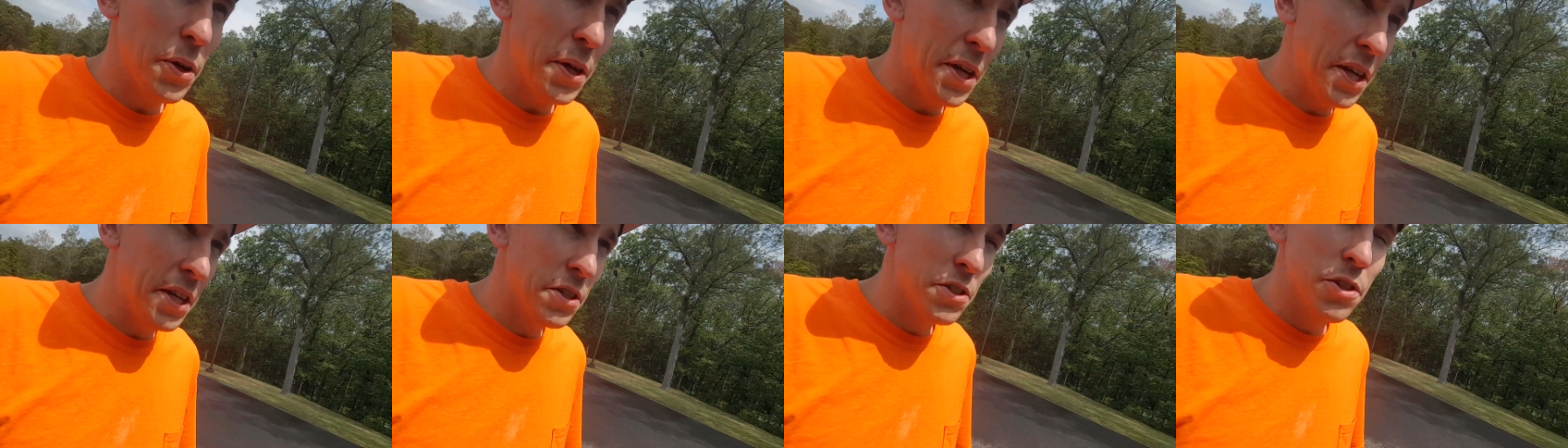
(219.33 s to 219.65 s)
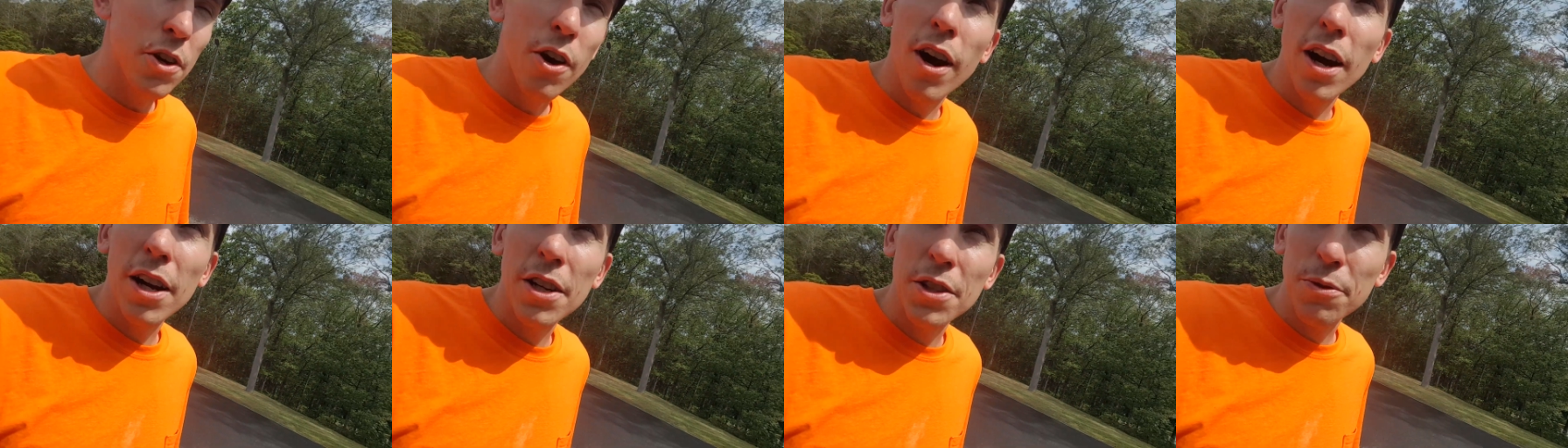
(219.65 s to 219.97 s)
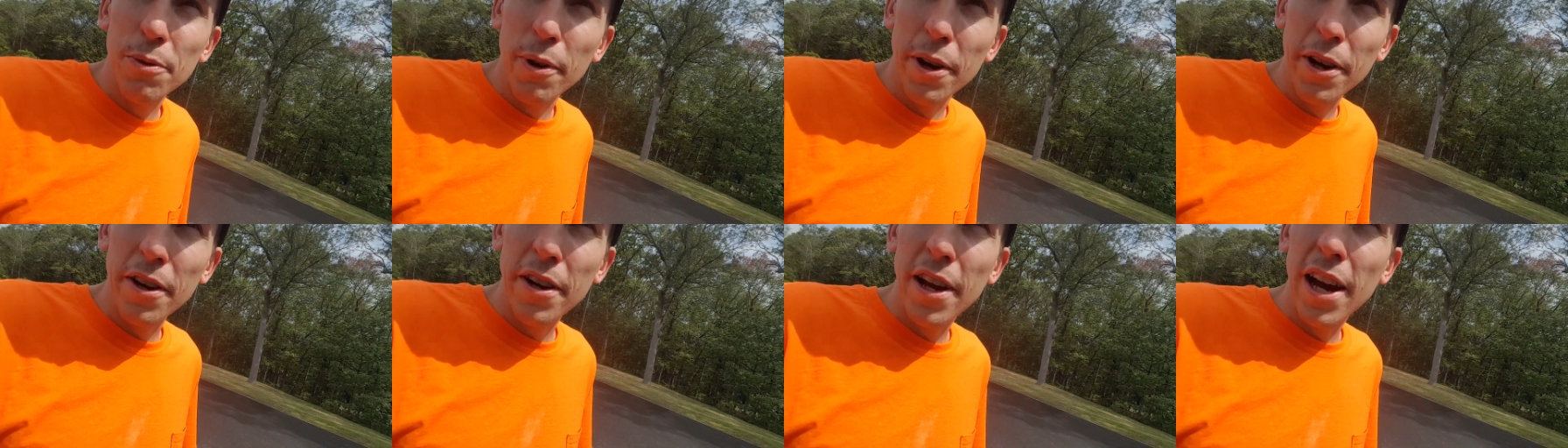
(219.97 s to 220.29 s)
in talks
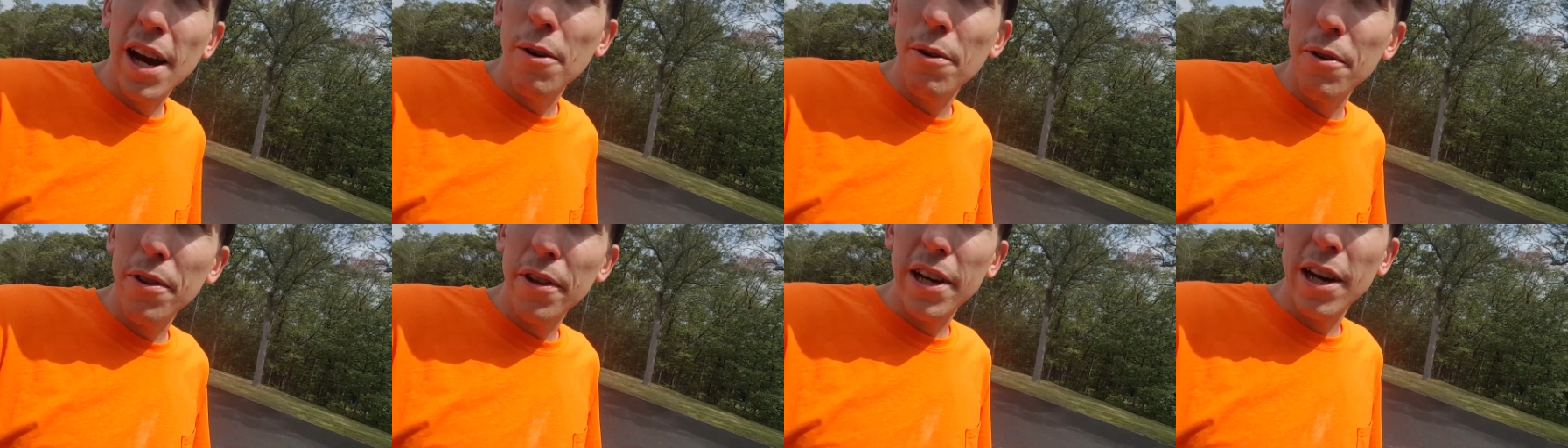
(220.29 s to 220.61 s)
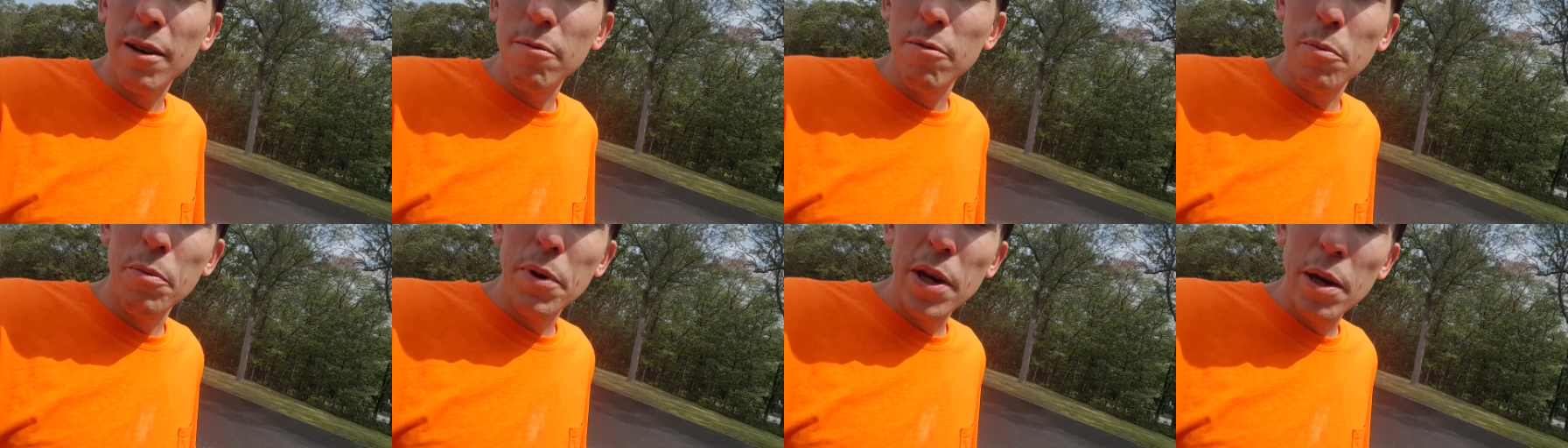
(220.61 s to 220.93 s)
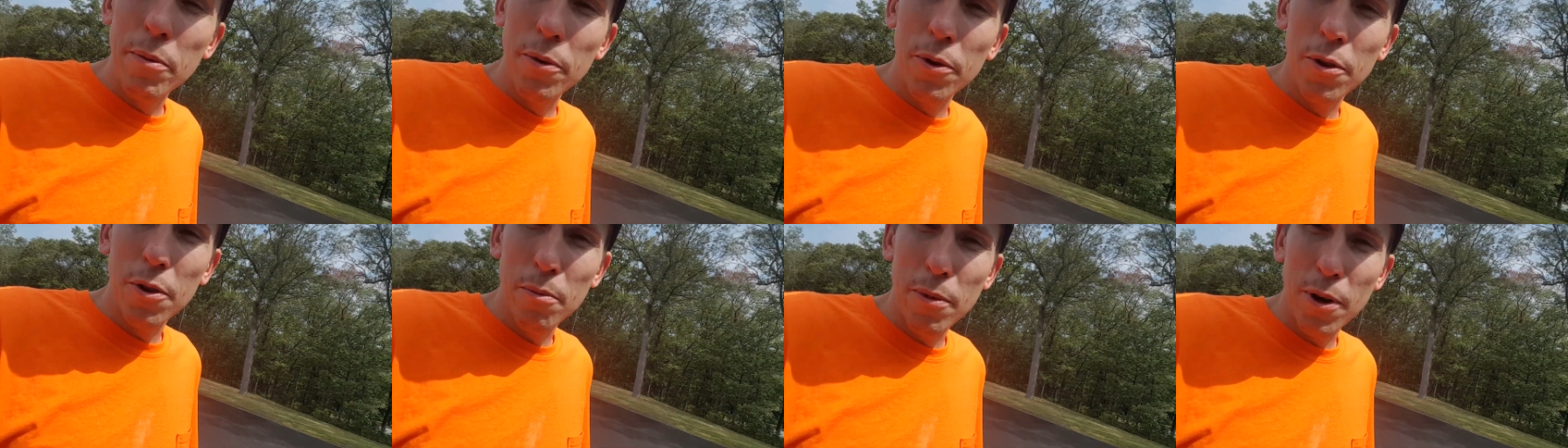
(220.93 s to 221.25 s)
right now with a couple
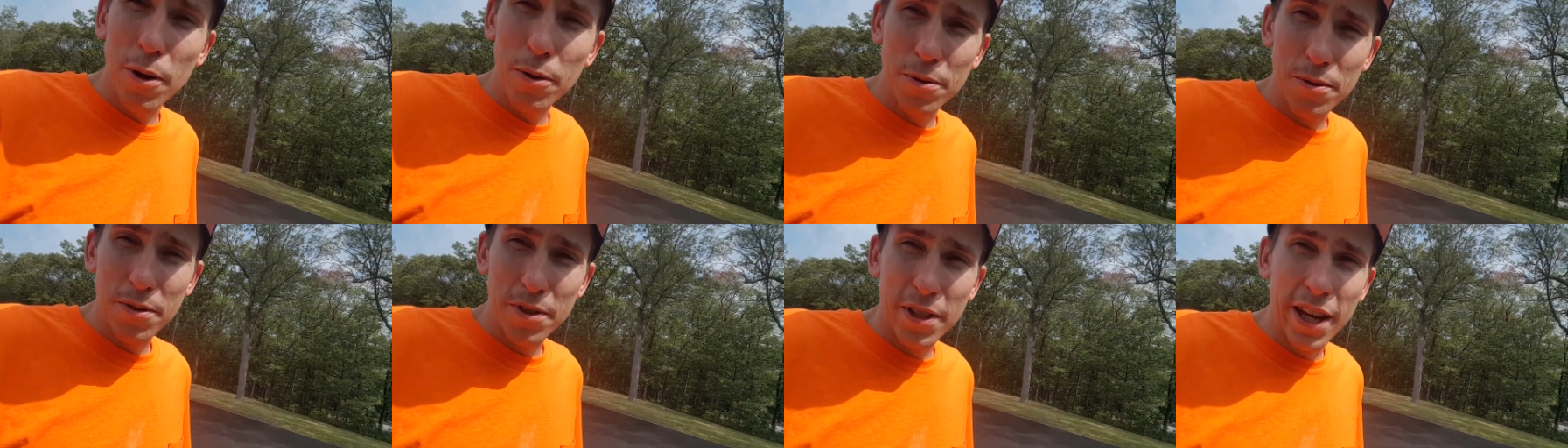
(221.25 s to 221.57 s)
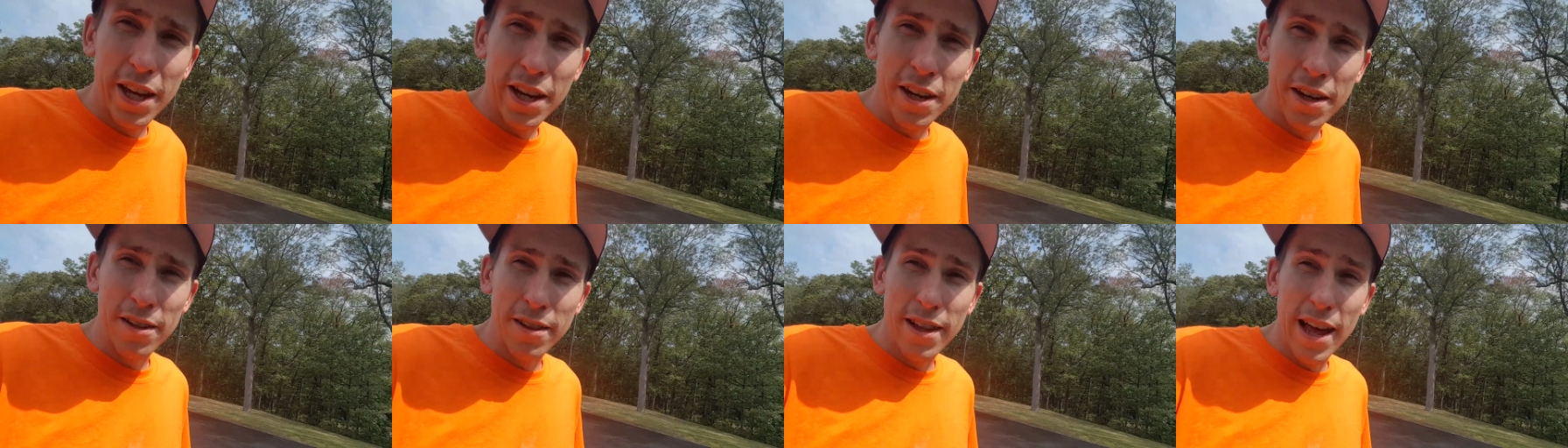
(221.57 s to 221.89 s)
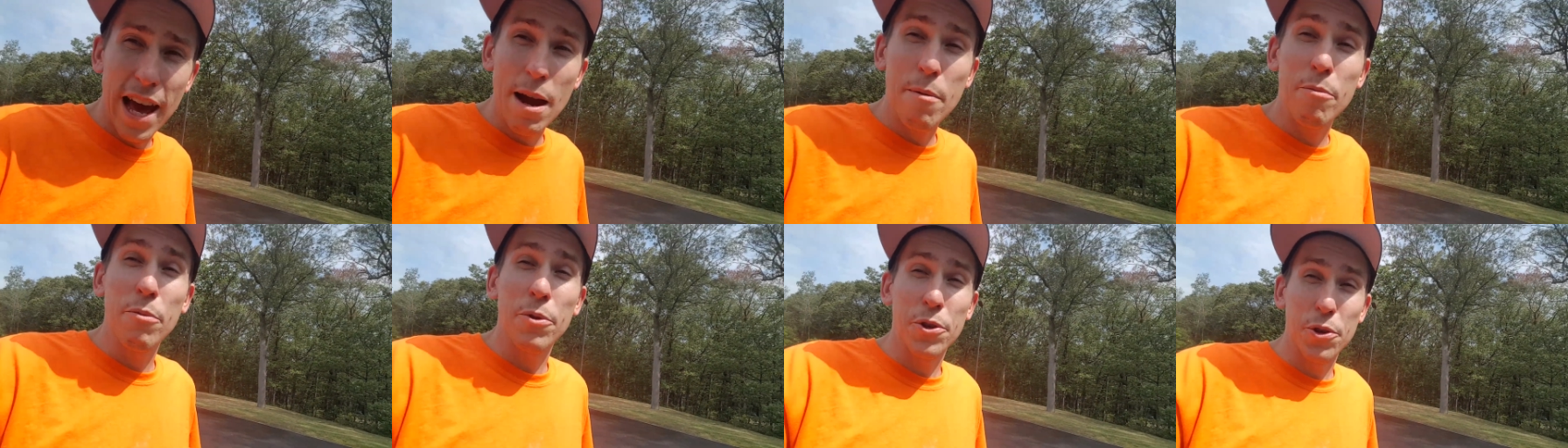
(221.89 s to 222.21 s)
people about getting a
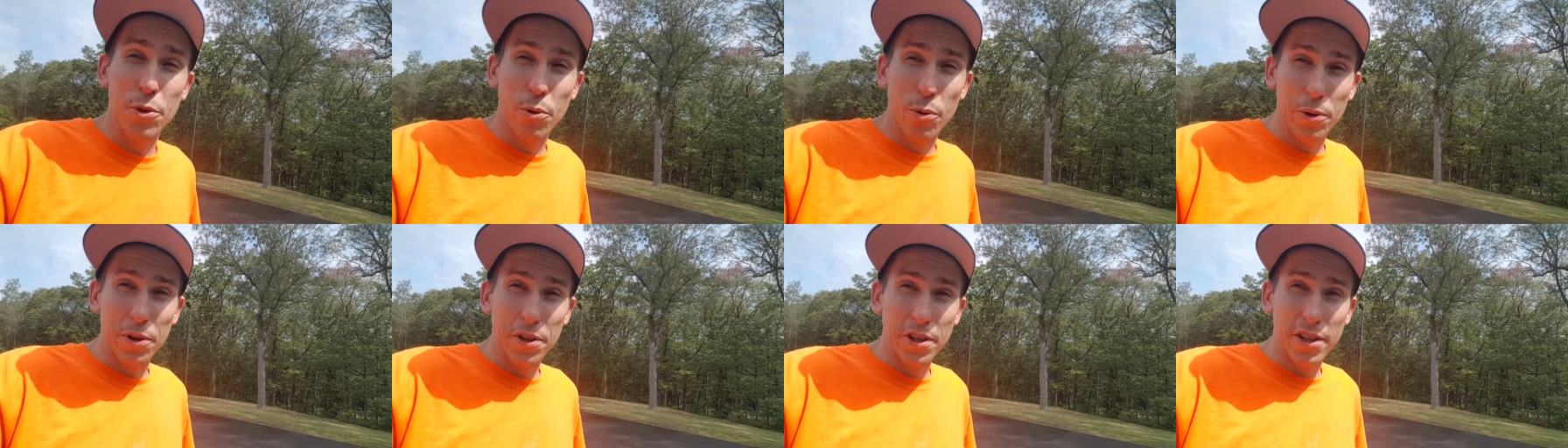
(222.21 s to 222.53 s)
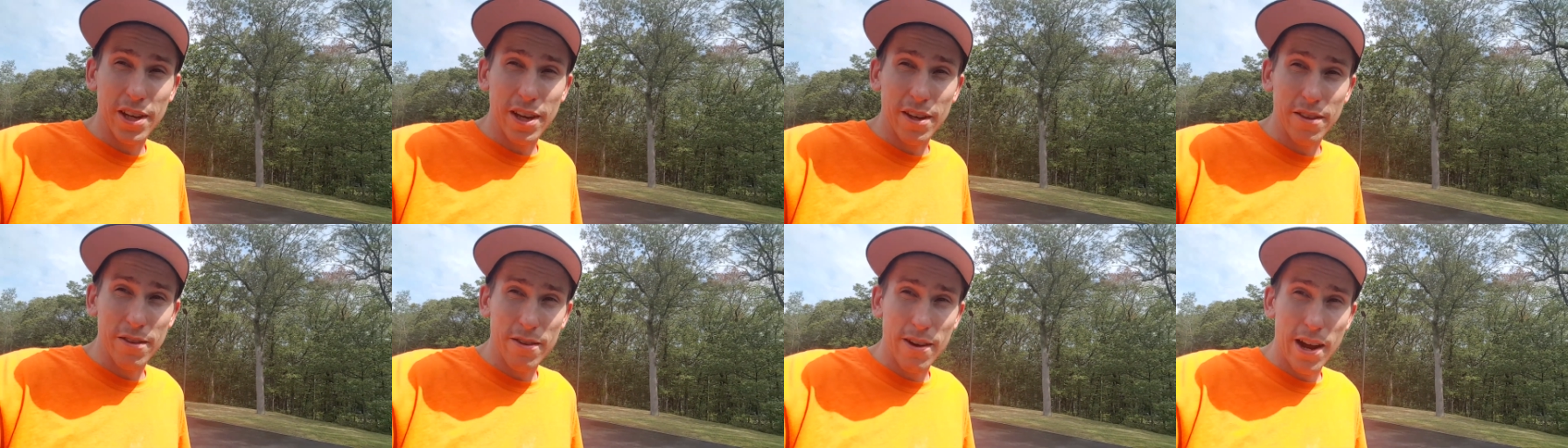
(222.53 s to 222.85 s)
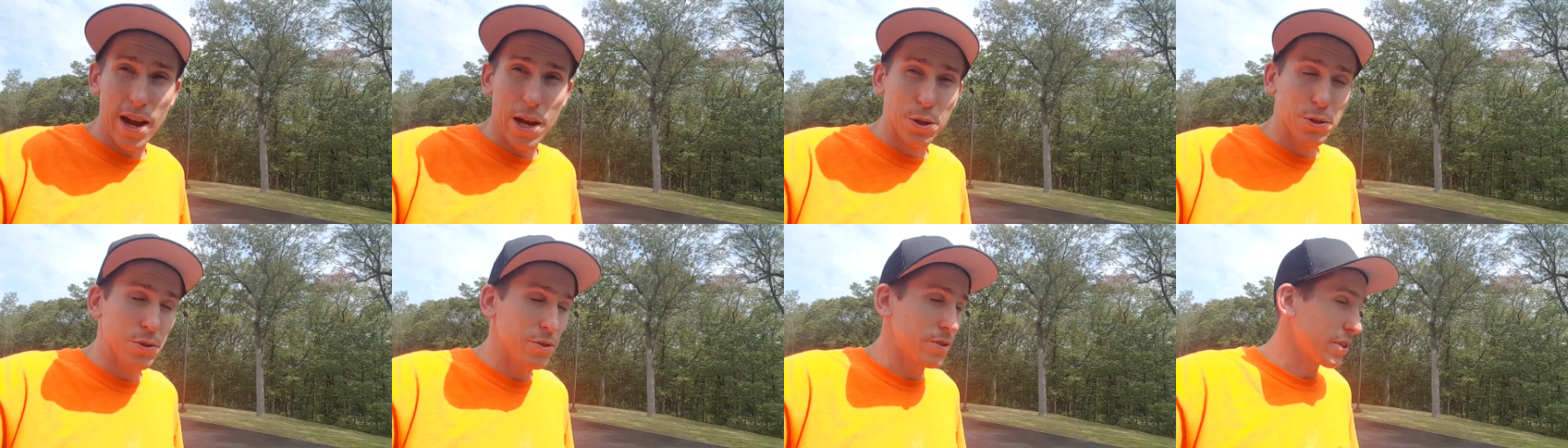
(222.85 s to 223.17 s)
laboratory together,
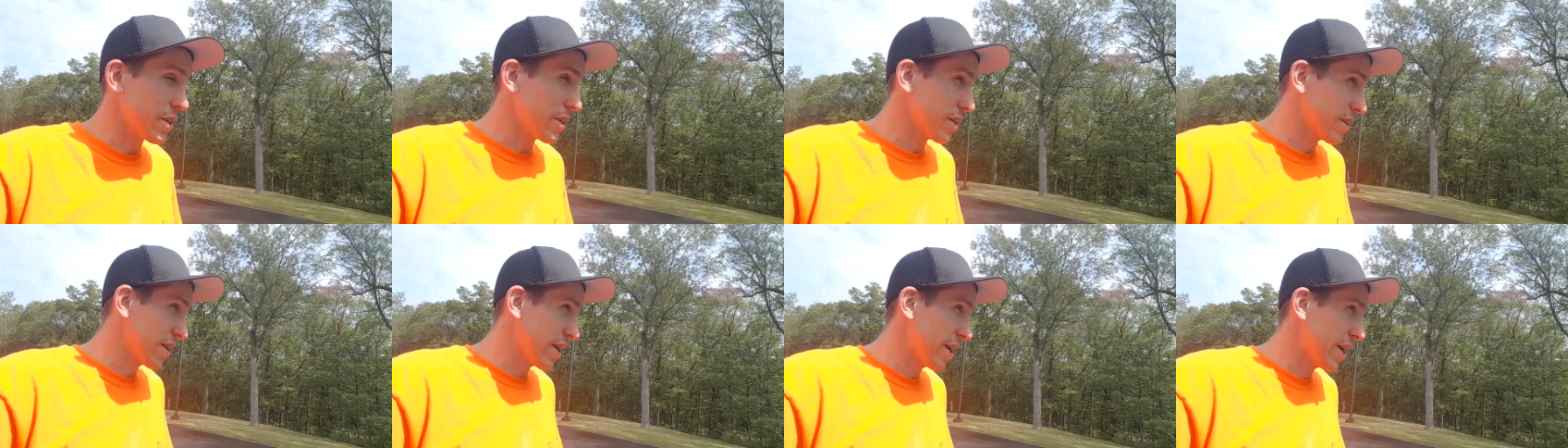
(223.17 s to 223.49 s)
actually,